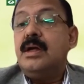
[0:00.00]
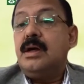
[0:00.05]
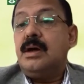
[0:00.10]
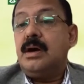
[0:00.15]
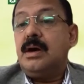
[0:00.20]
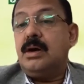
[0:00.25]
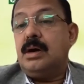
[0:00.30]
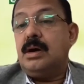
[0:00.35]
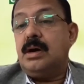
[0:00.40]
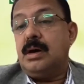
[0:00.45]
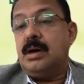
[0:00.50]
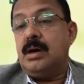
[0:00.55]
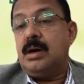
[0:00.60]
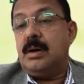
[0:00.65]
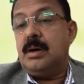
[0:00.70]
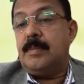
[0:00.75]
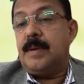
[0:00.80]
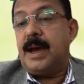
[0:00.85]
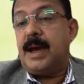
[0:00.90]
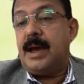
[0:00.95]

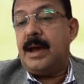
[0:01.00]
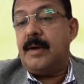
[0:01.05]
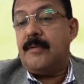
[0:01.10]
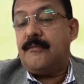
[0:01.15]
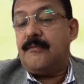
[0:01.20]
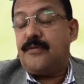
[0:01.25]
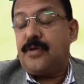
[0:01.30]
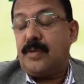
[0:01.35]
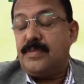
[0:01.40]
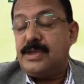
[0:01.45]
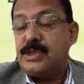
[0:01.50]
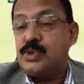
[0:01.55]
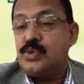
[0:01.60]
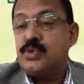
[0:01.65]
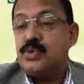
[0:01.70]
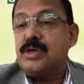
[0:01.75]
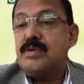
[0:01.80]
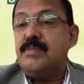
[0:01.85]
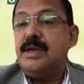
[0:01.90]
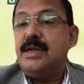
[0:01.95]
from the
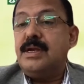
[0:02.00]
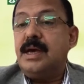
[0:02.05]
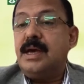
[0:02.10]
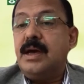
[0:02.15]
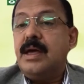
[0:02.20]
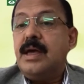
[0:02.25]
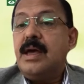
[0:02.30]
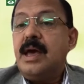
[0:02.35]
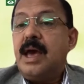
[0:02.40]
social media,